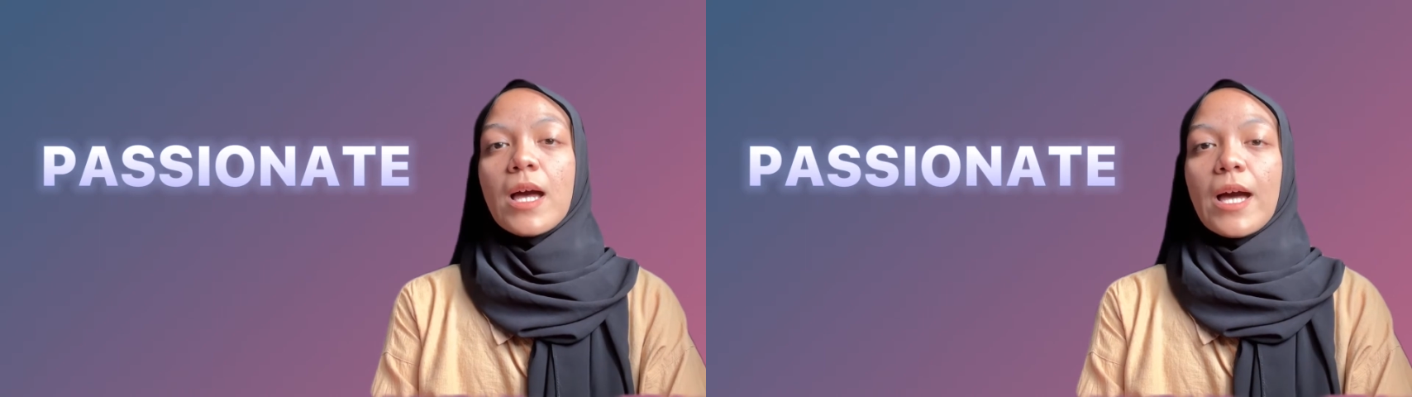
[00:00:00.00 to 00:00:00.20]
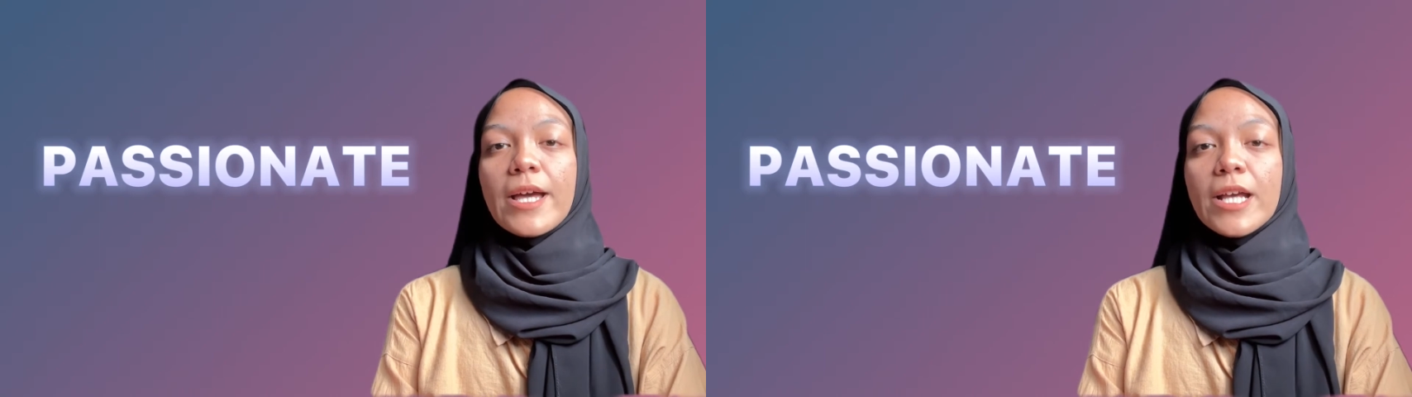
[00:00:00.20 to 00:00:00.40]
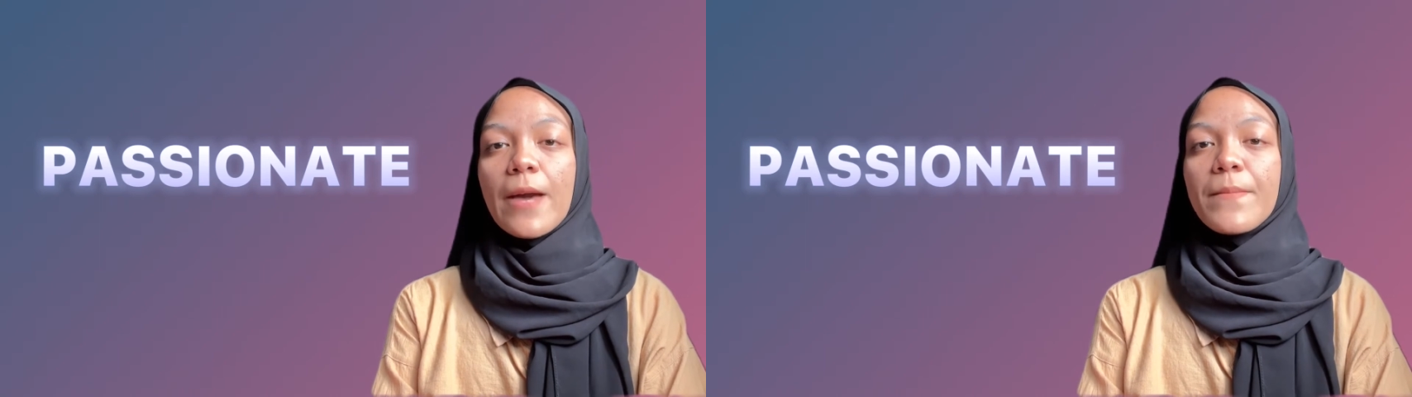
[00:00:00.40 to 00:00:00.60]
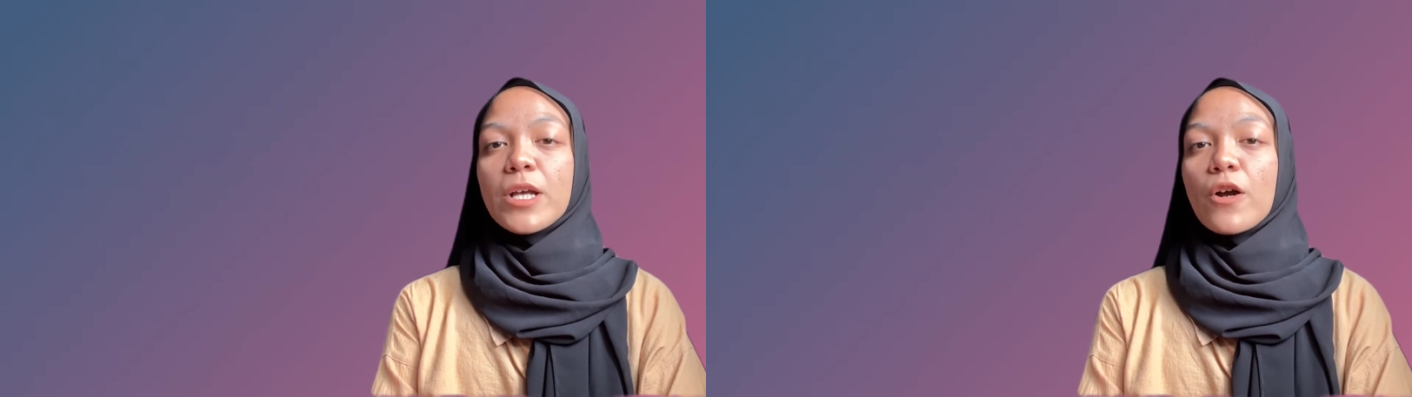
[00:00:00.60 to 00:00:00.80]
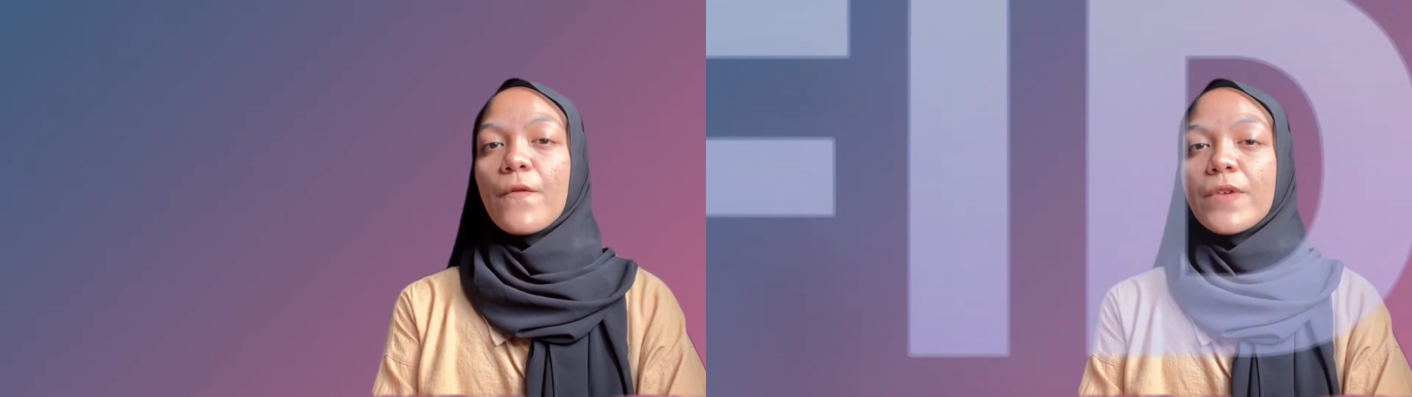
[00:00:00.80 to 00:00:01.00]
I can be
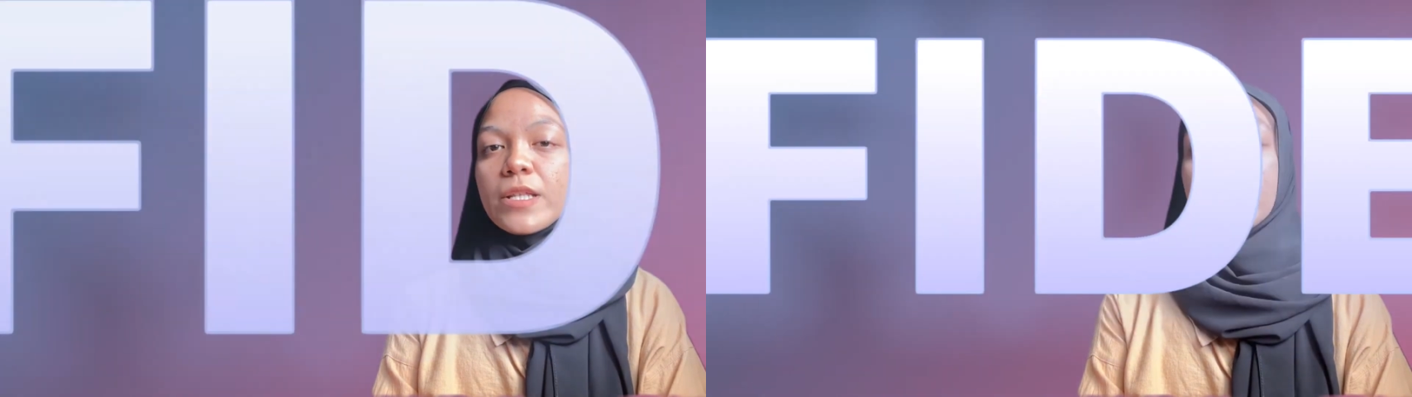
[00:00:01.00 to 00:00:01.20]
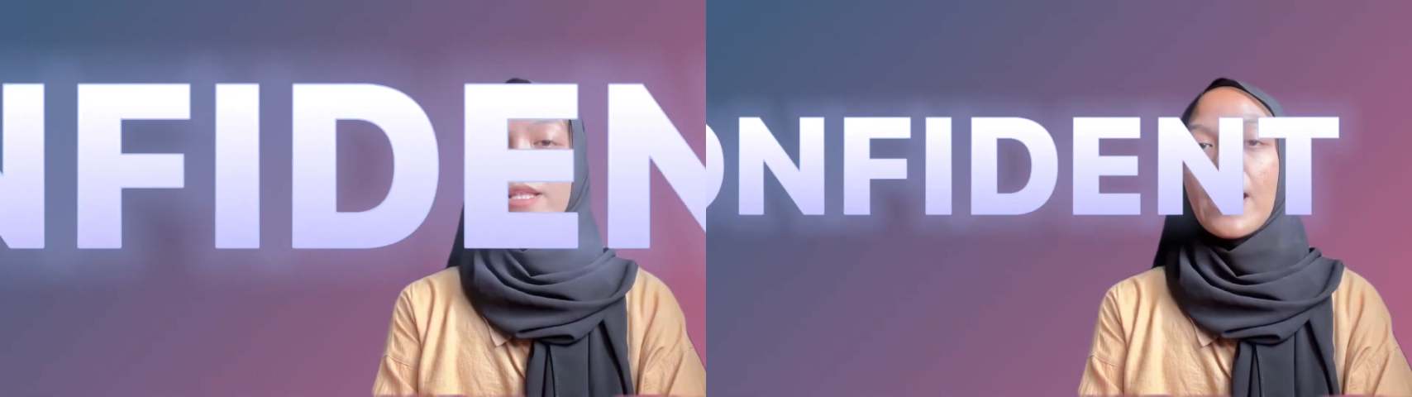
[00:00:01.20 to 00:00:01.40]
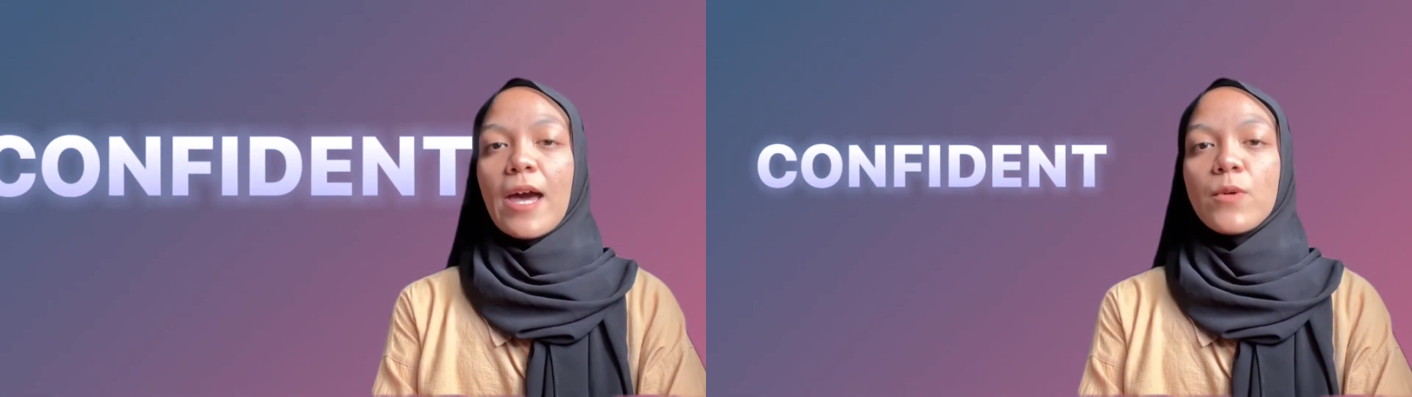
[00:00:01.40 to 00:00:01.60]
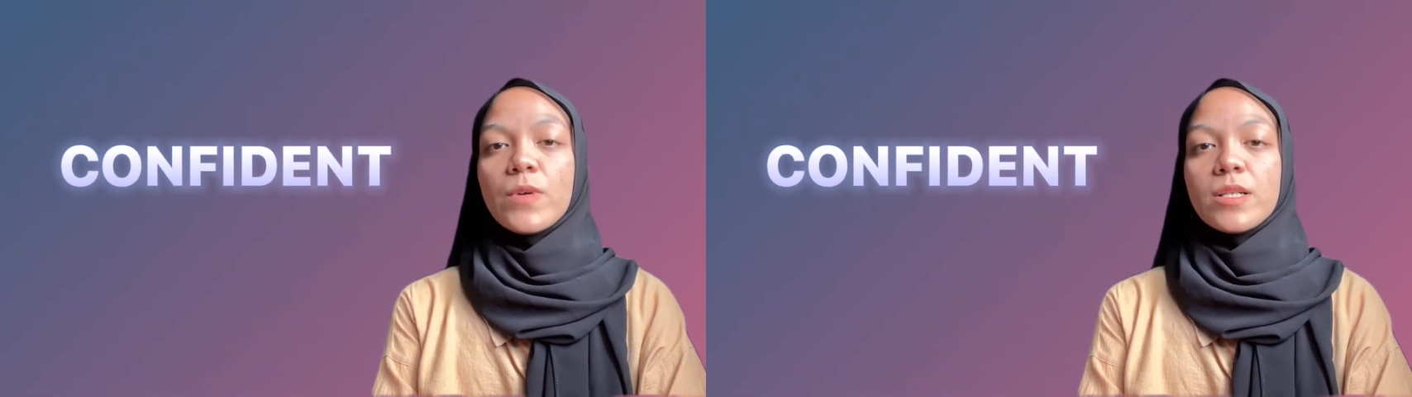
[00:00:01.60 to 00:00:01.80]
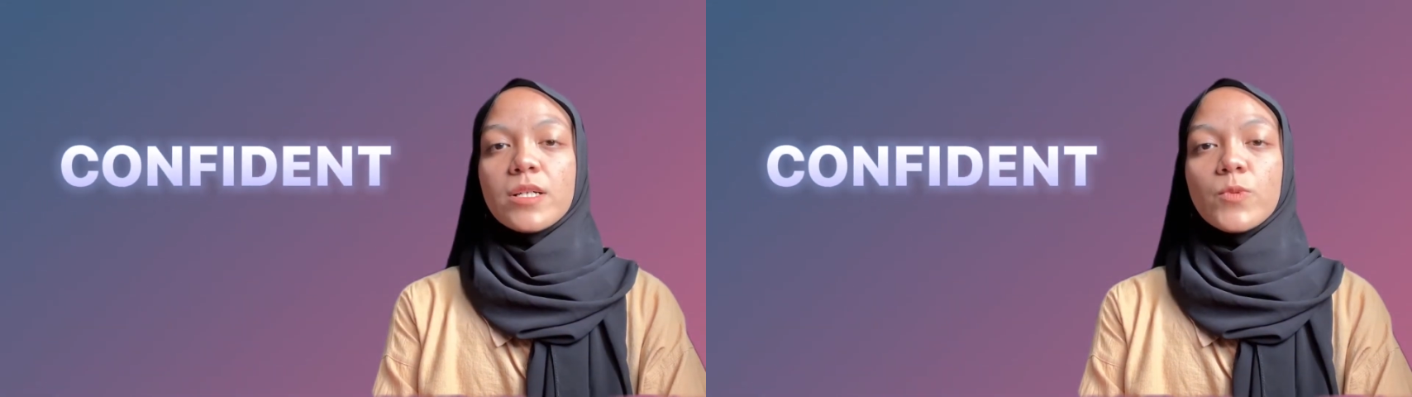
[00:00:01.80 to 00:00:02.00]
confident that I
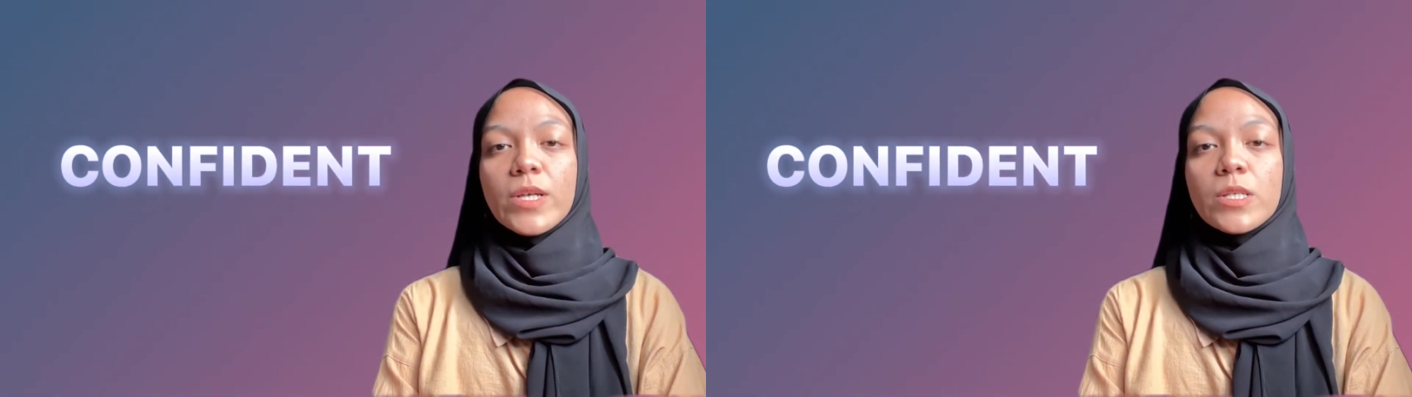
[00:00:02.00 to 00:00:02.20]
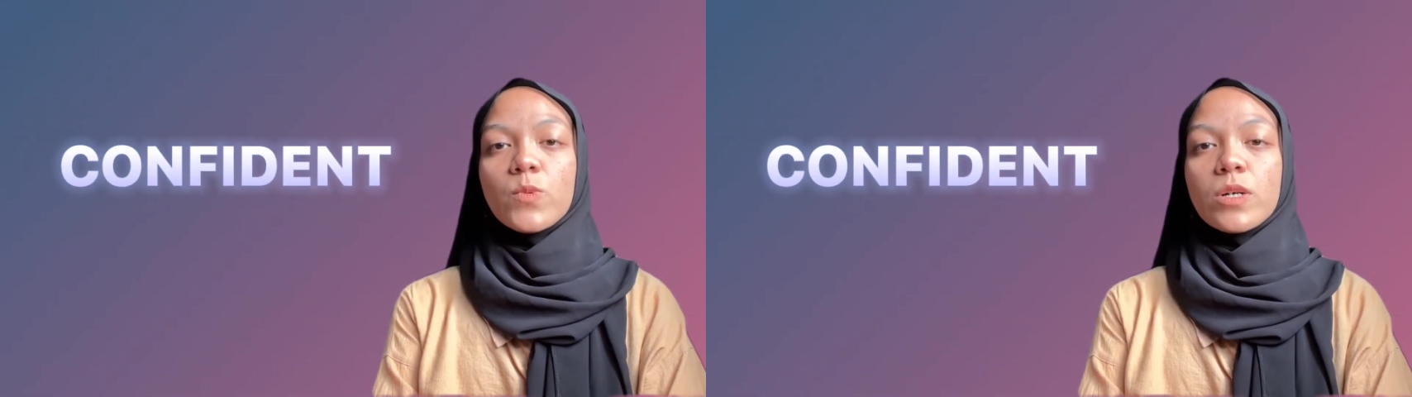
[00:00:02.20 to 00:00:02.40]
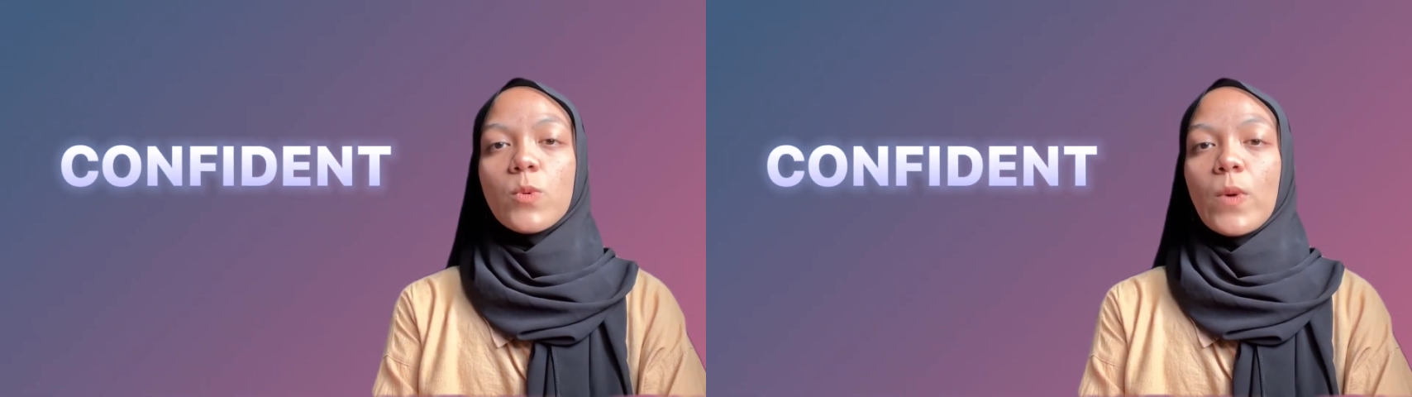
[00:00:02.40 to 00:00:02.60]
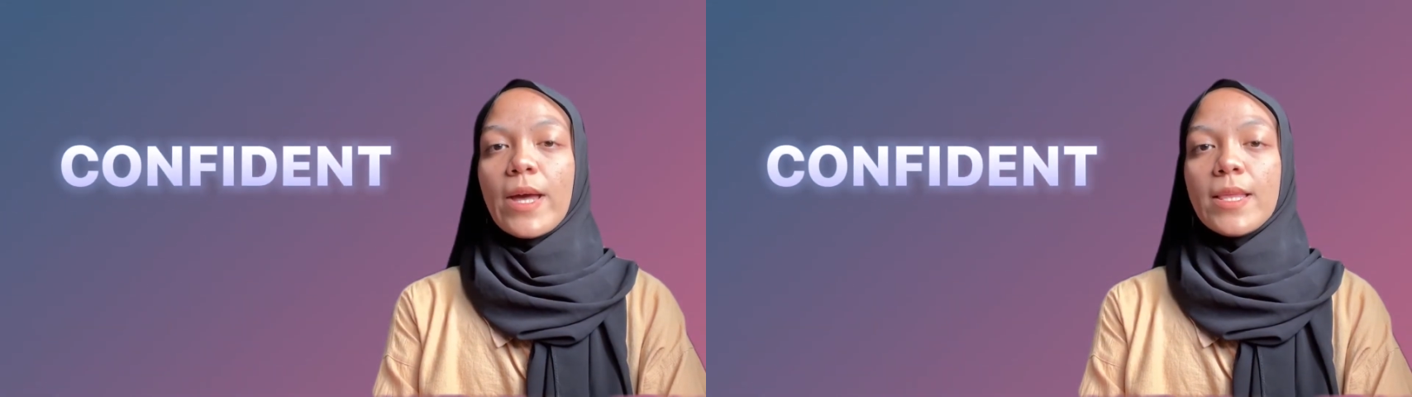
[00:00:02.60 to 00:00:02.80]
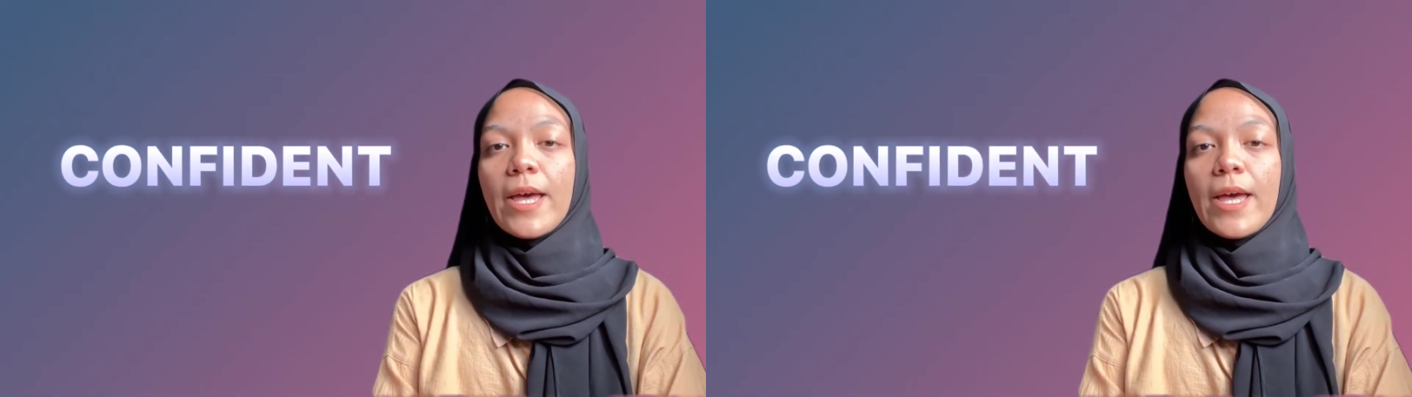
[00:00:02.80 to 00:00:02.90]
will always work well